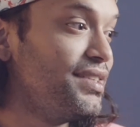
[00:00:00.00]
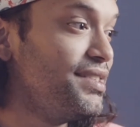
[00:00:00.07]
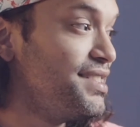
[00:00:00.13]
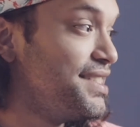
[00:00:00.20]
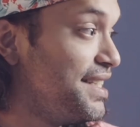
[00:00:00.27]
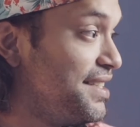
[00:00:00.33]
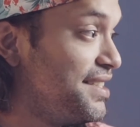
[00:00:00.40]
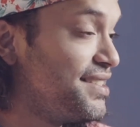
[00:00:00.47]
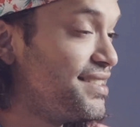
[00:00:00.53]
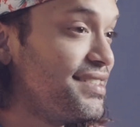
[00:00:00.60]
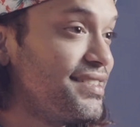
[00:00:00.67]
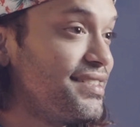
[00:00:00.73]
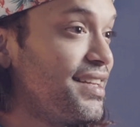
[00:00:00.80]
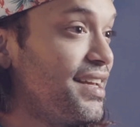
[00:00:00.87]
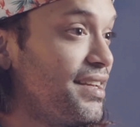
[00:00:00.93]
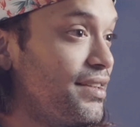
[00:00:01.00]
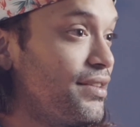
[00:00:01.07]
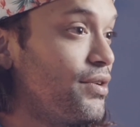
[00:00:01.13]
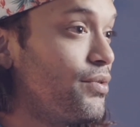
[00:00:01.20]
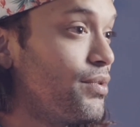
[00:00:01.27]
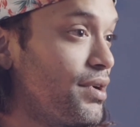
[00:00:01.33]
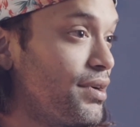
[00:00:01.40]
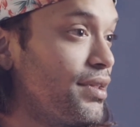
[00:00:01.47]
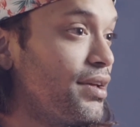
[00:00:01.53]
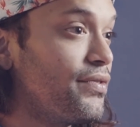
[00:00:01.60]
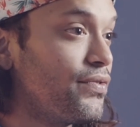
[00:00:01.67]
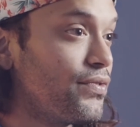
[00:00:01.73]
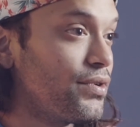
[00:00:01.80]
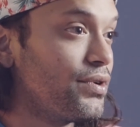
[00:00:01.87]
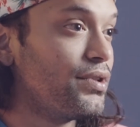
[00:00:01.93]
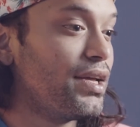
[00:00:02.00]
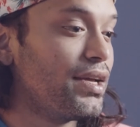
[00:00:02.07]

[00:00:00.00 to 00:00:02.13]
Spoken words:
geniuses, like in their work, like for real.